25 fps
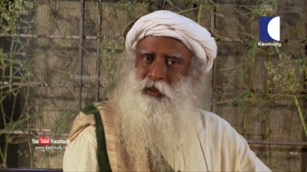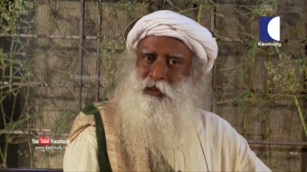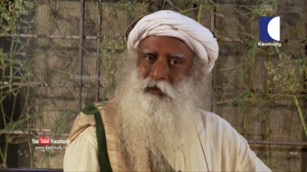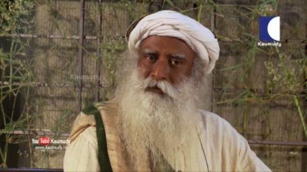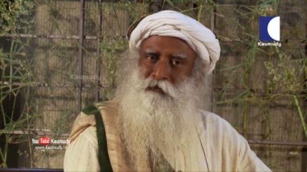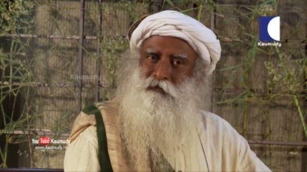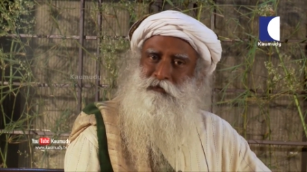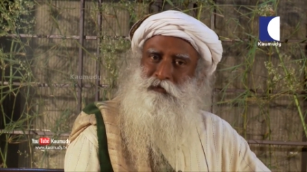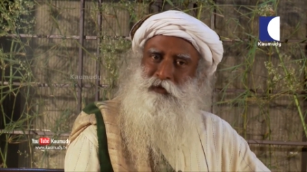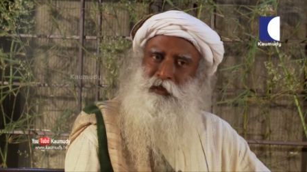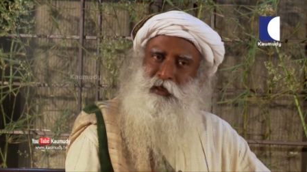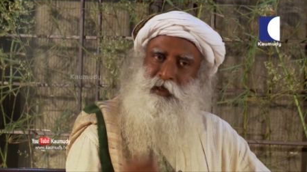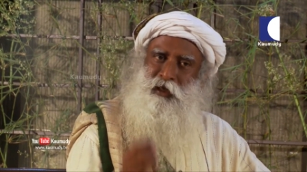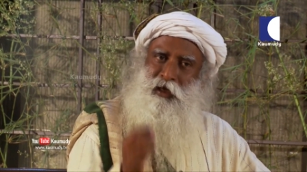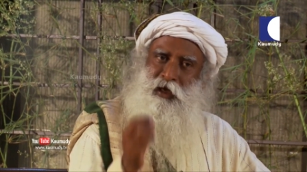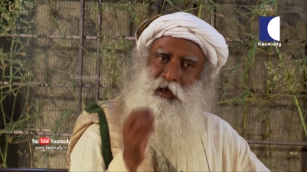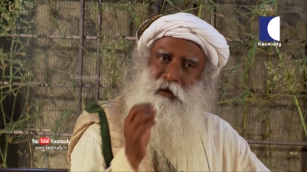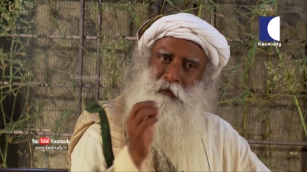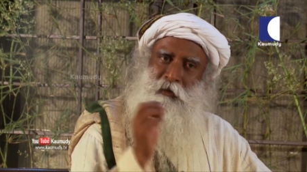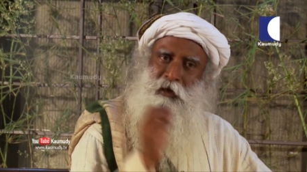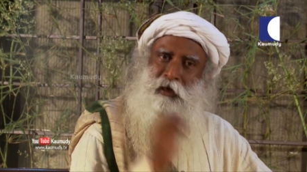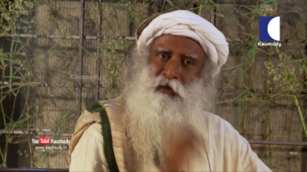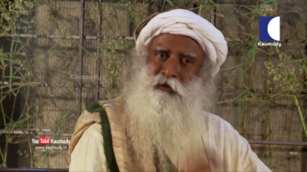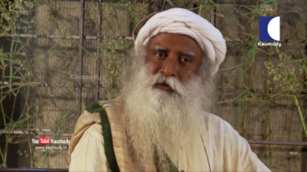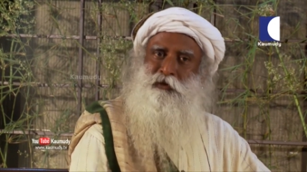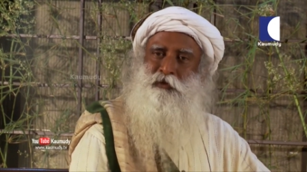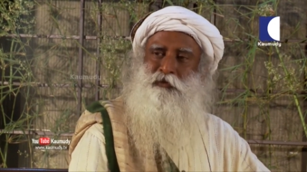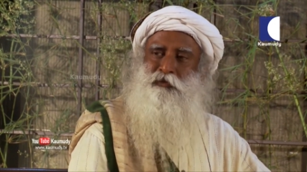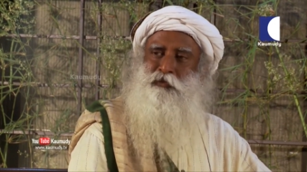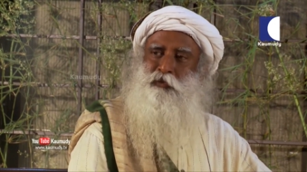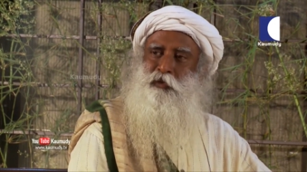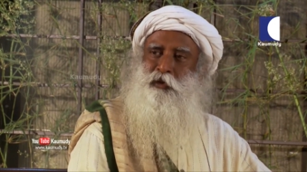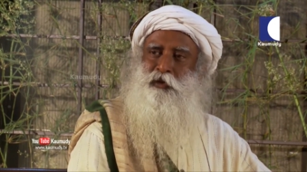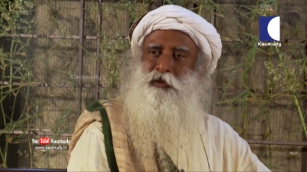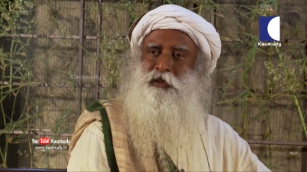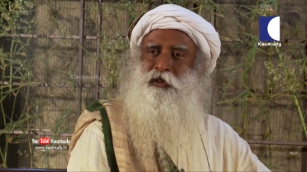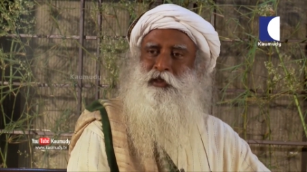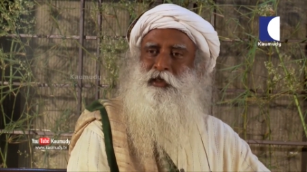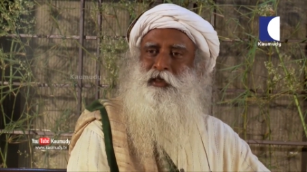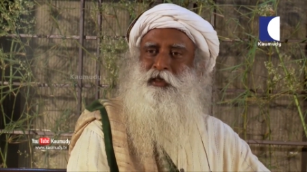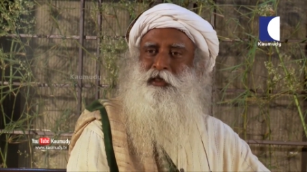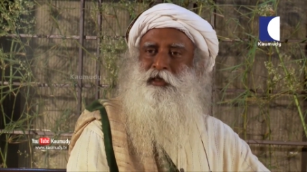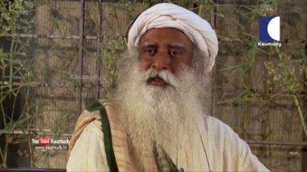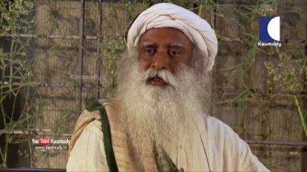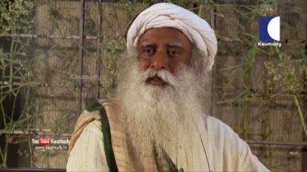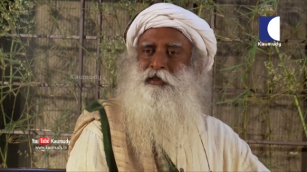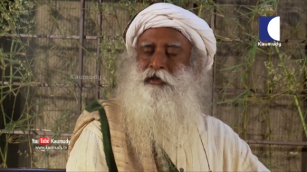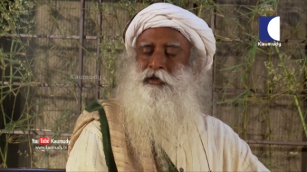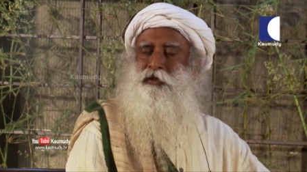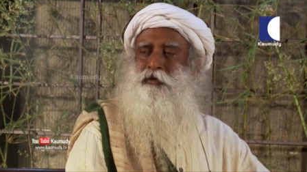If the amount of water
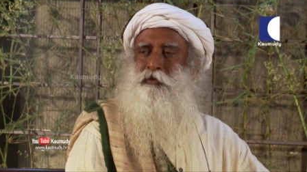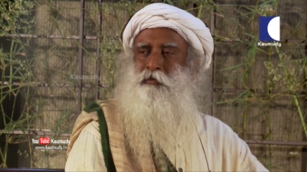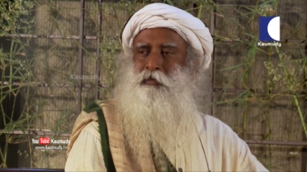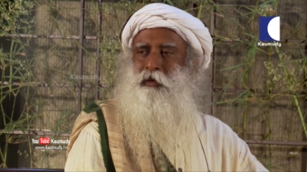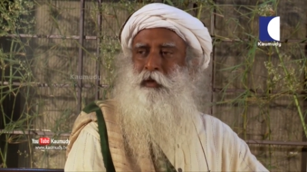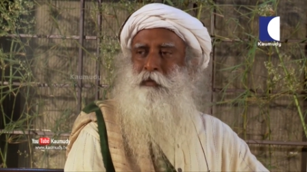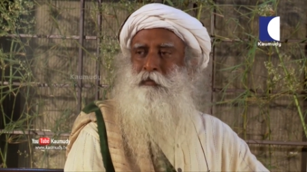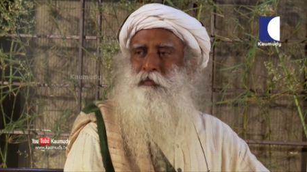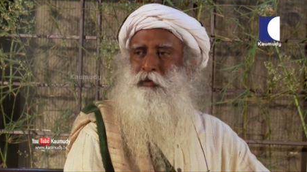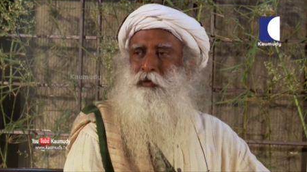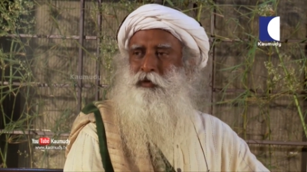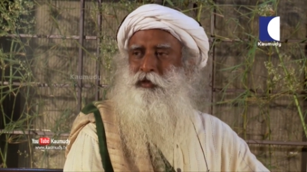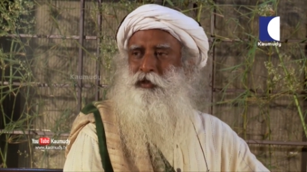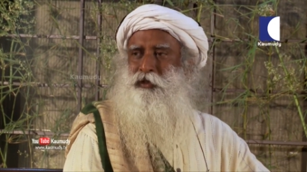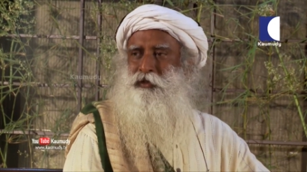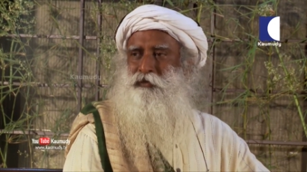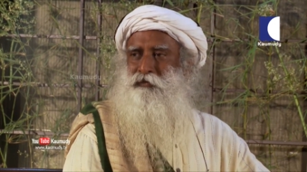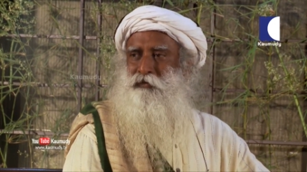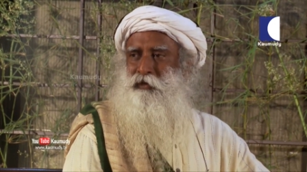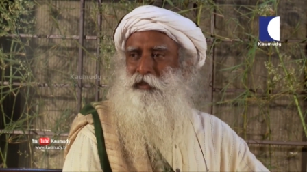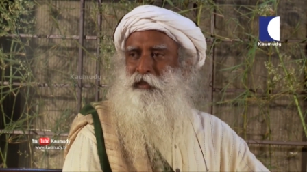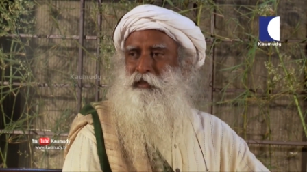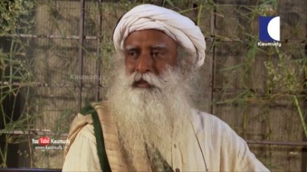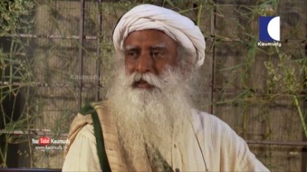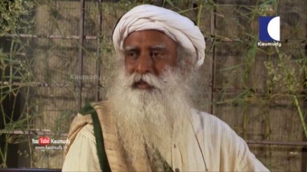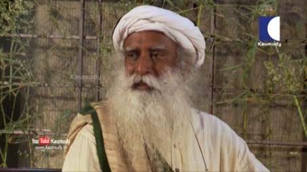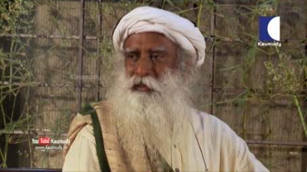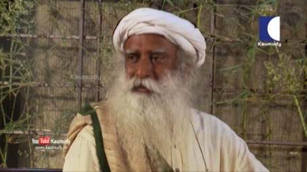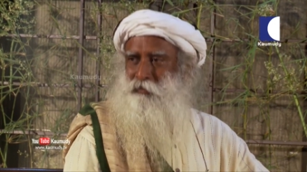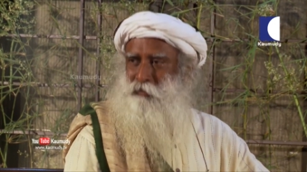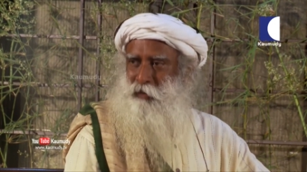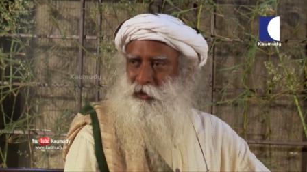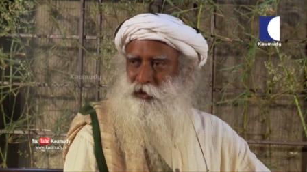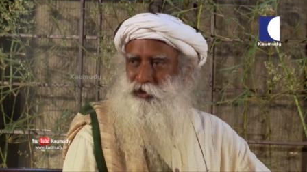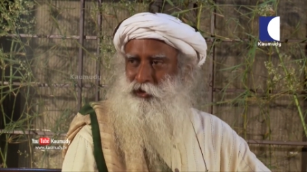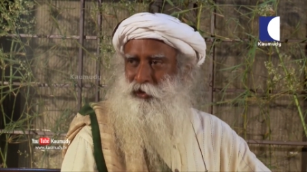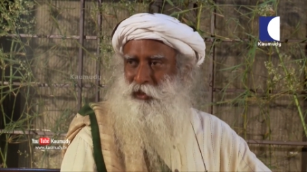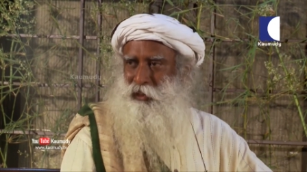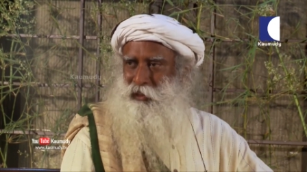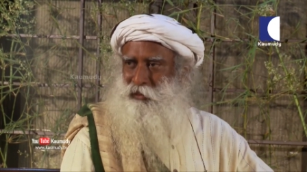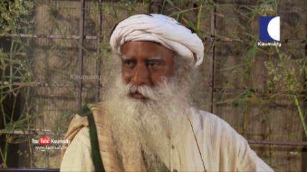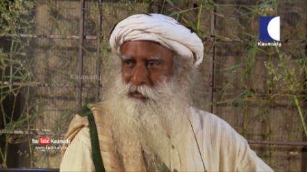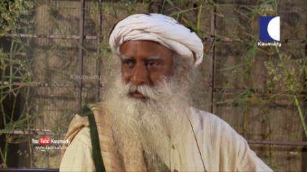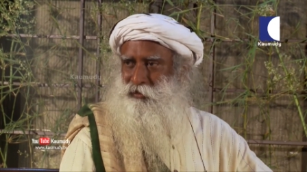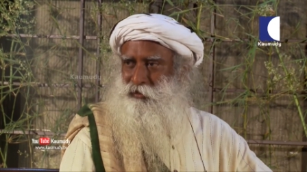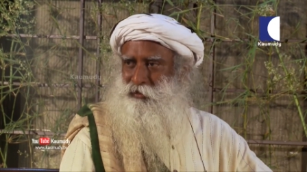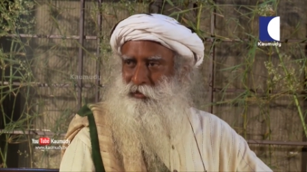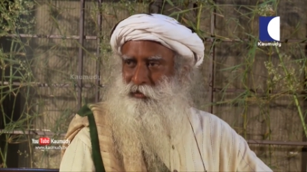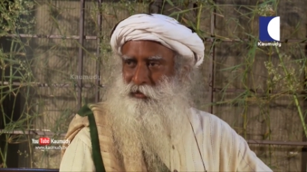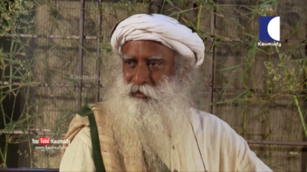he needs to pump on his field is much
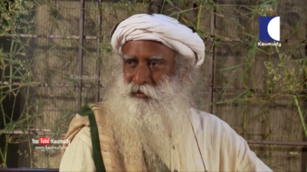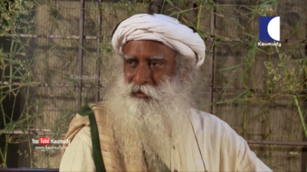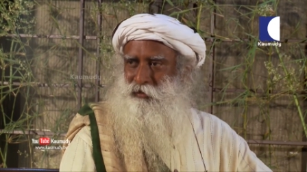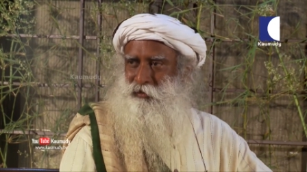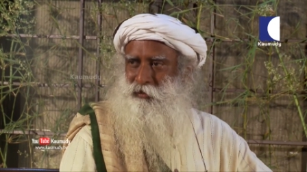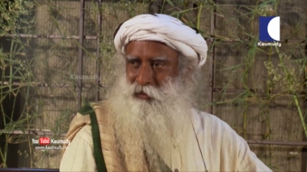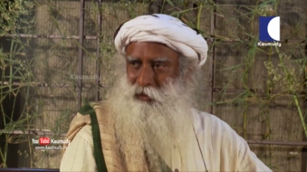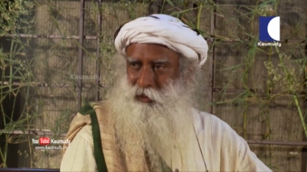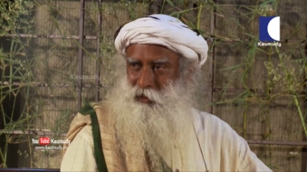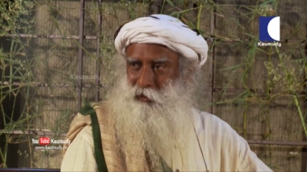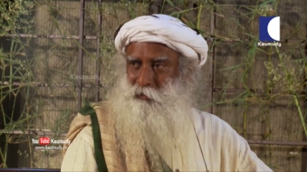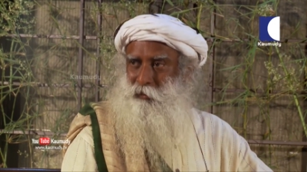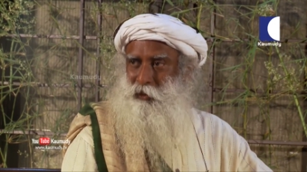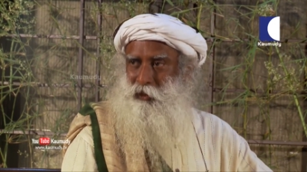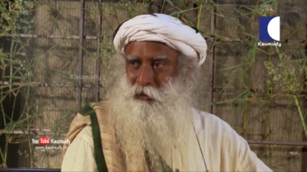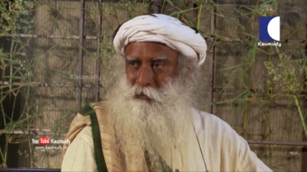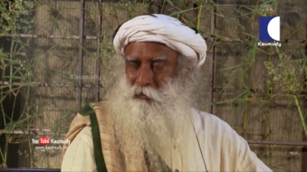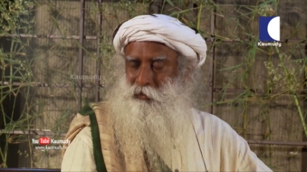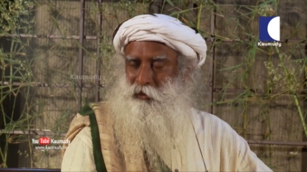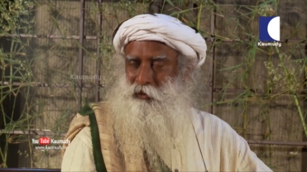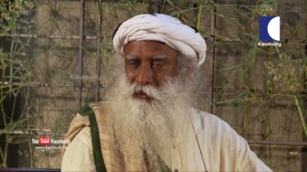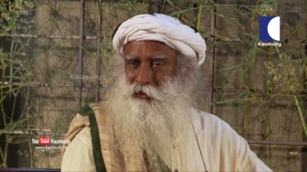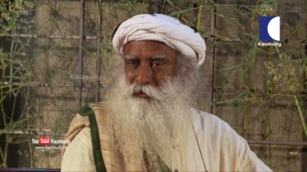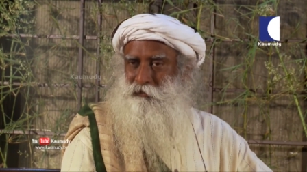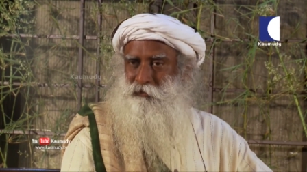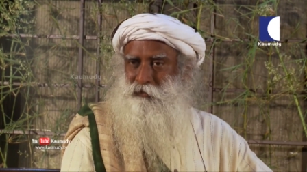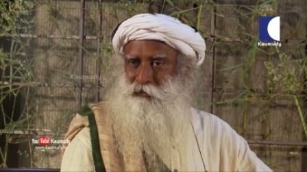less, it'll make a big